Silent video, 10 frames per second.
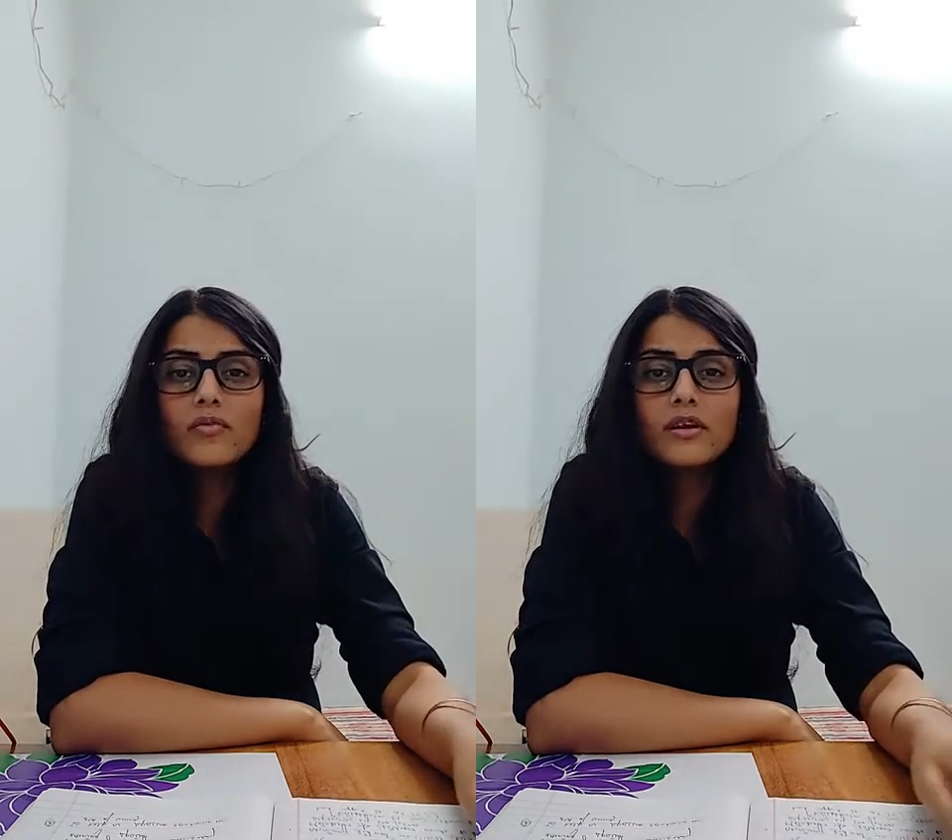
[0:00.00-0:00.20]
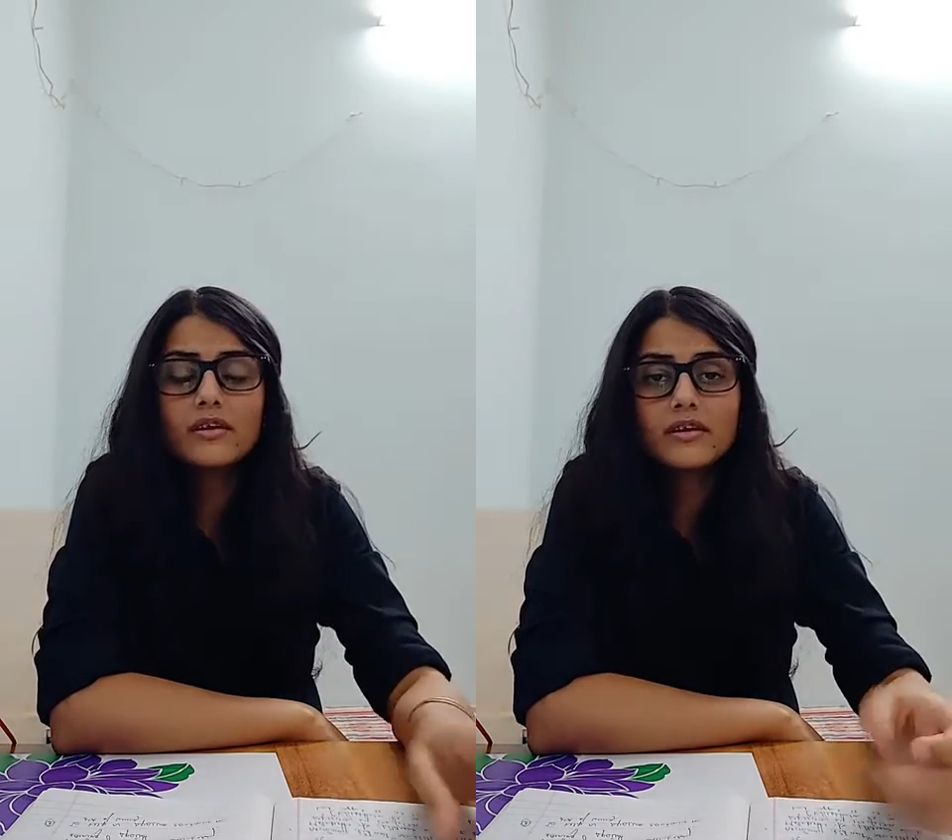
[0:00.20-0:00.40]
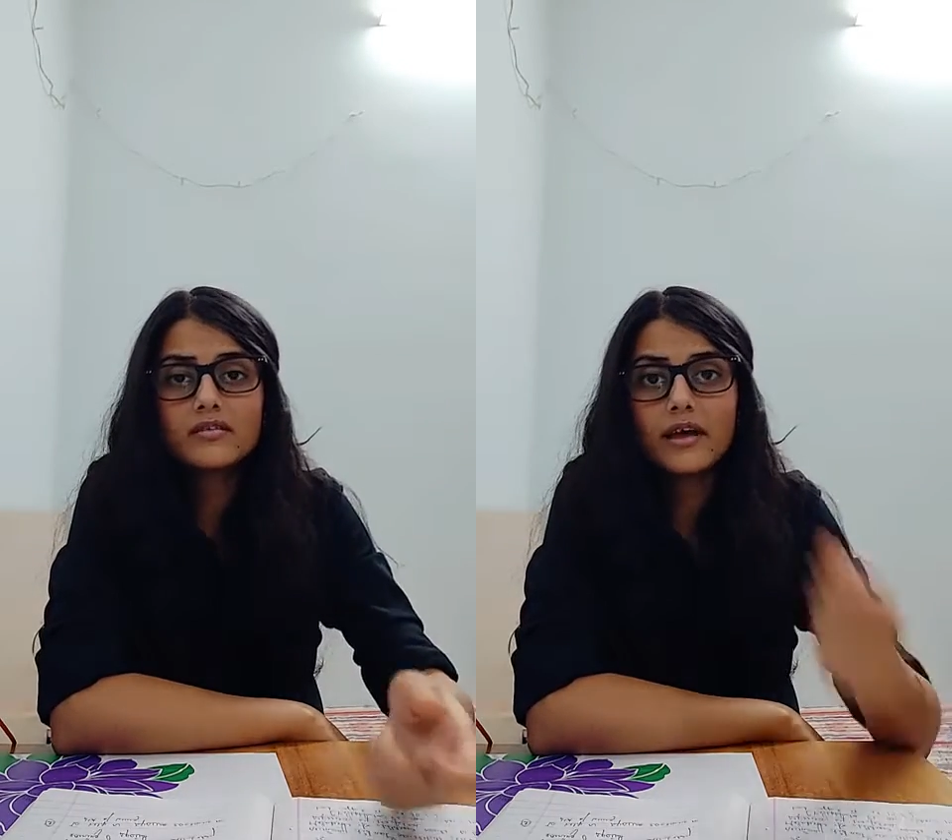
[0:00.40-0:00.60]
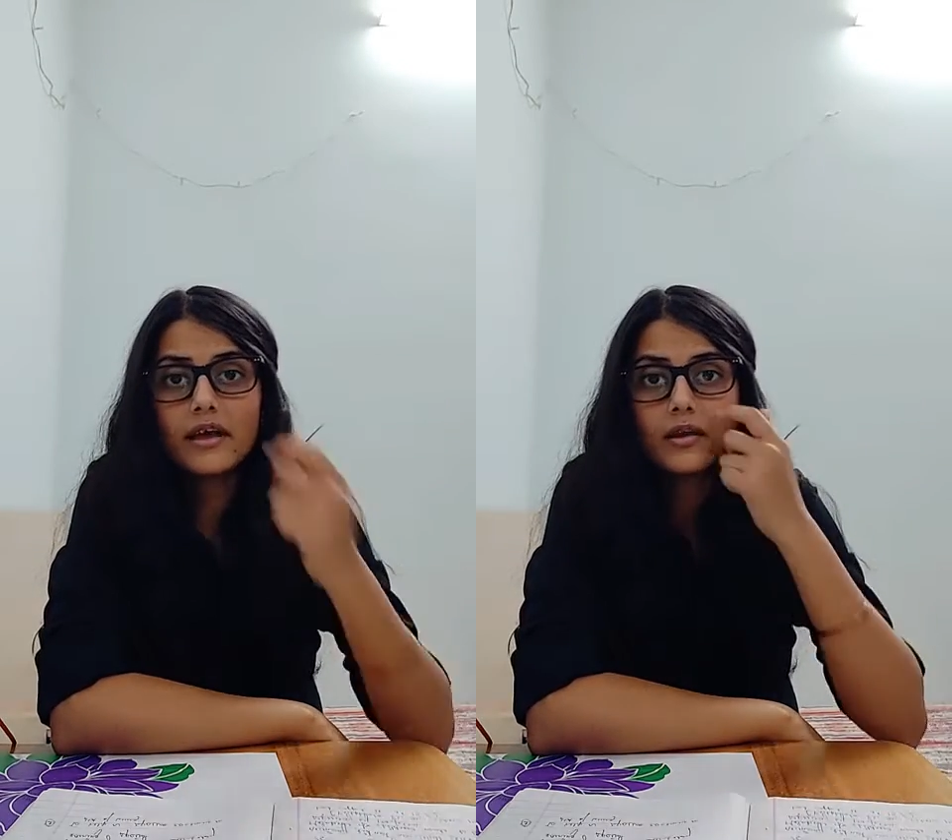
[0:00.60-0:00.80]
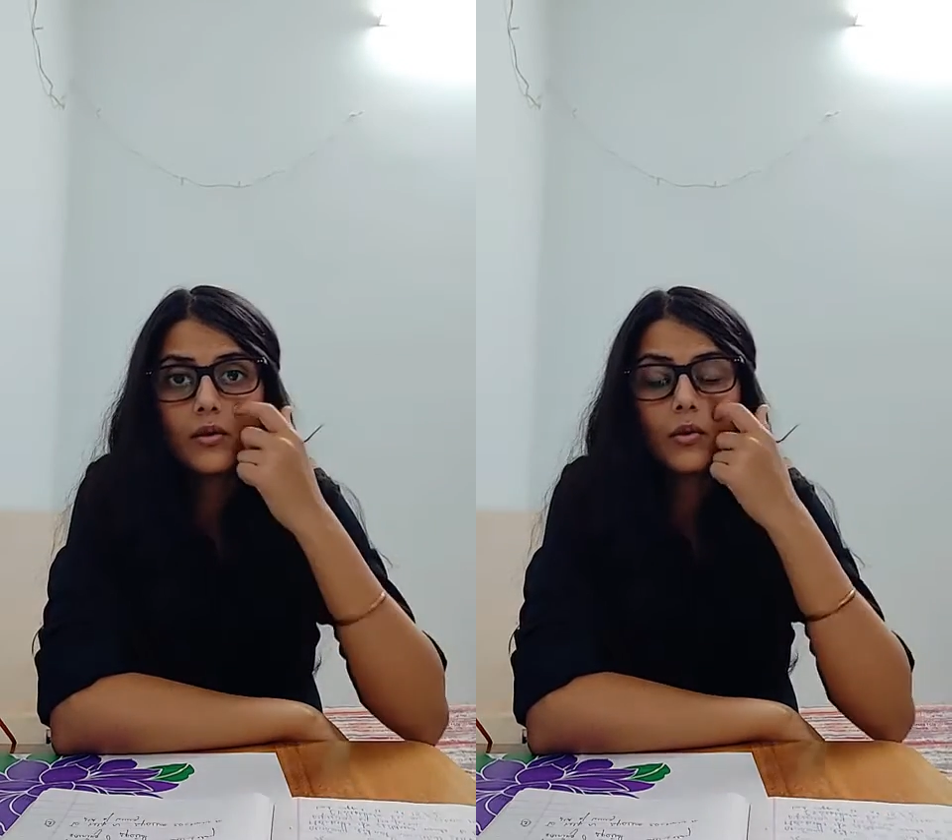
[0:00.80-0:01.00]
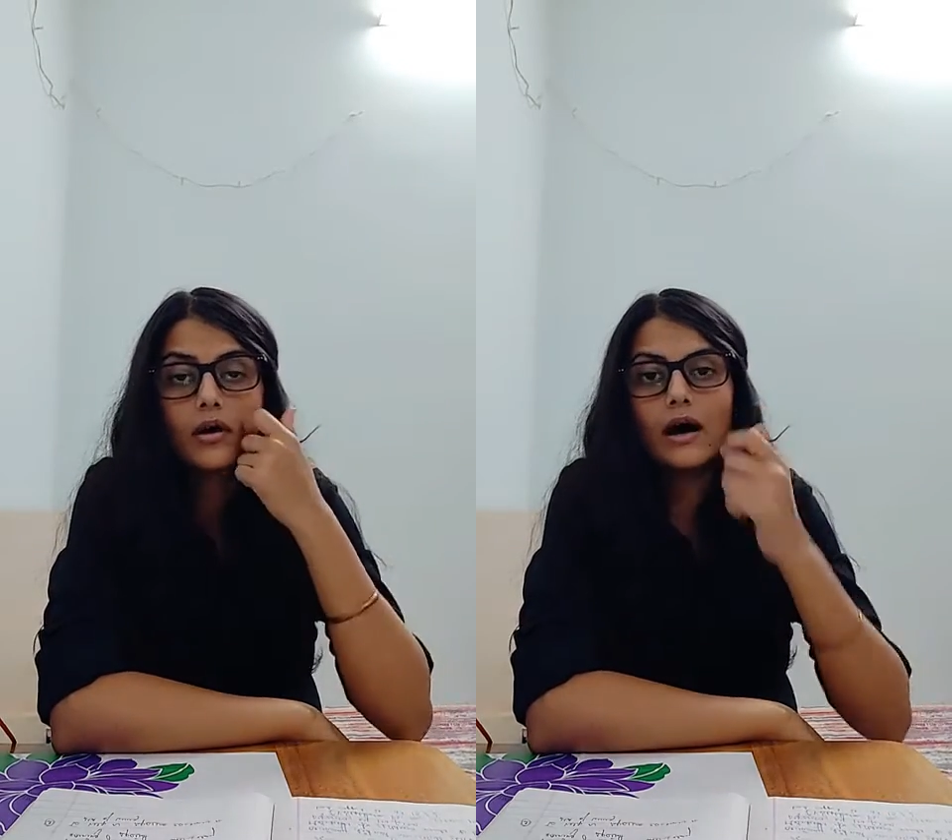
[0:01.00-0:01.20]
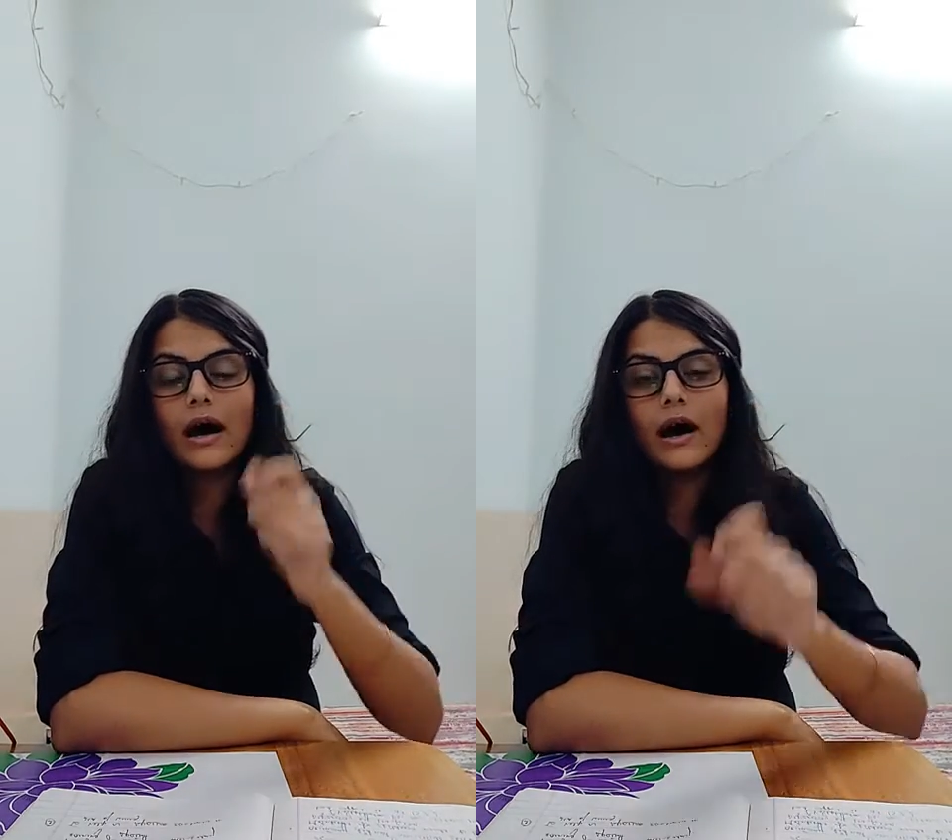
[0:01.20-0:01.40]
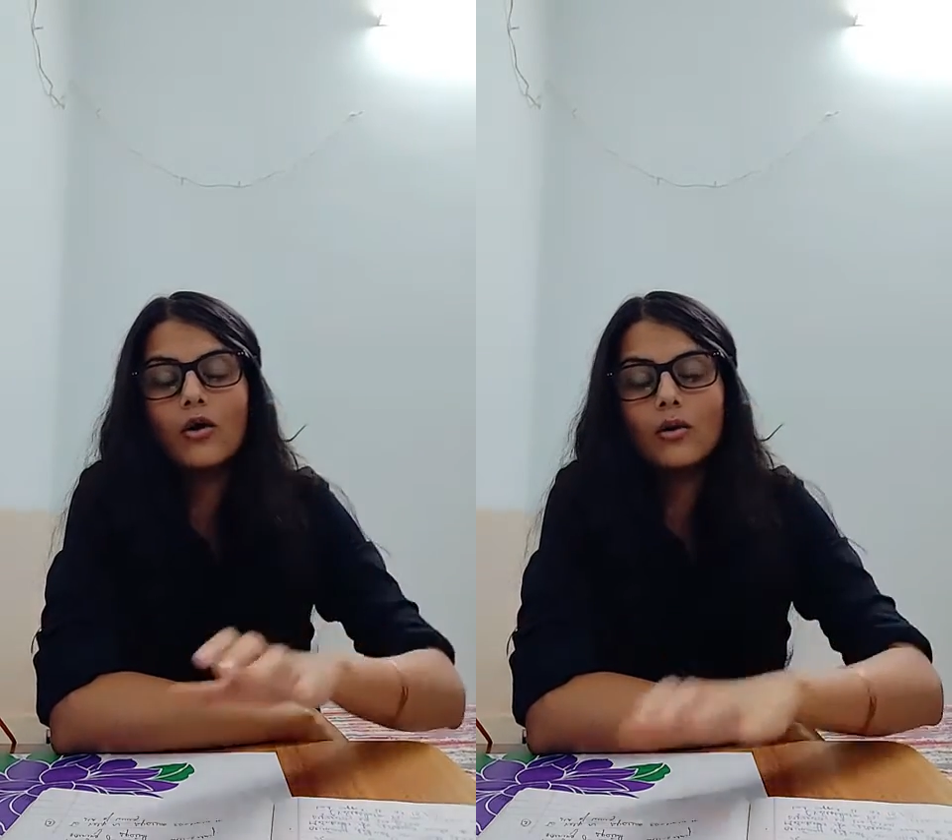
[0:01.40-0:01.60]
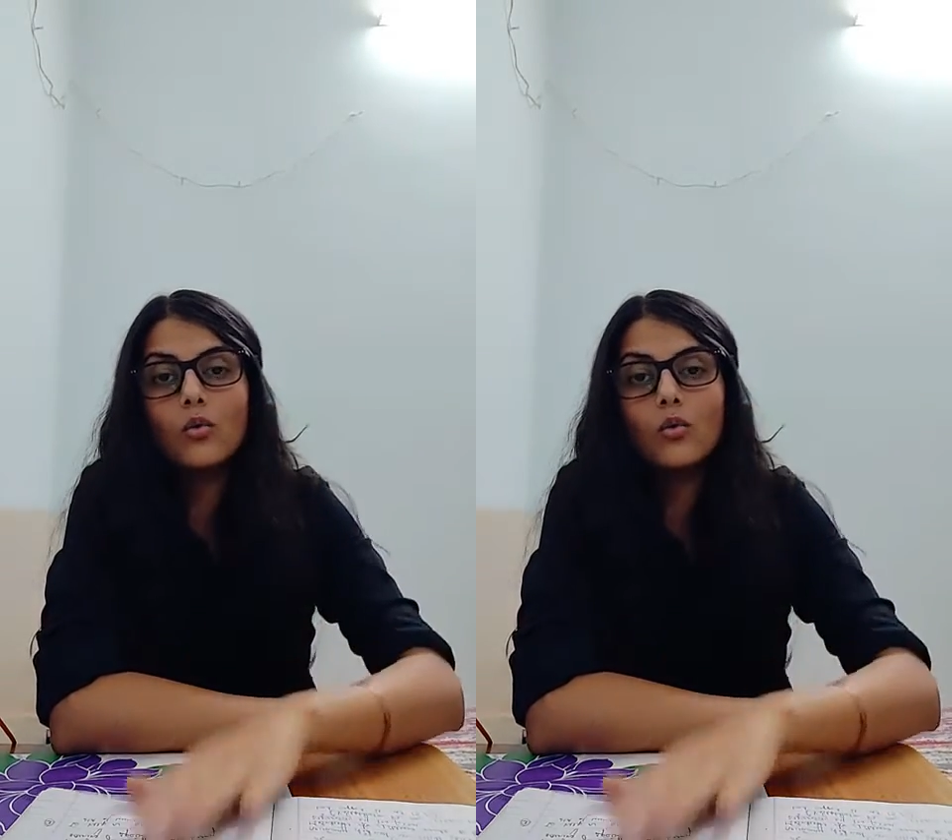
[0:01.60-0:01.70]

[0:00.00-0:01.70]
we decide how,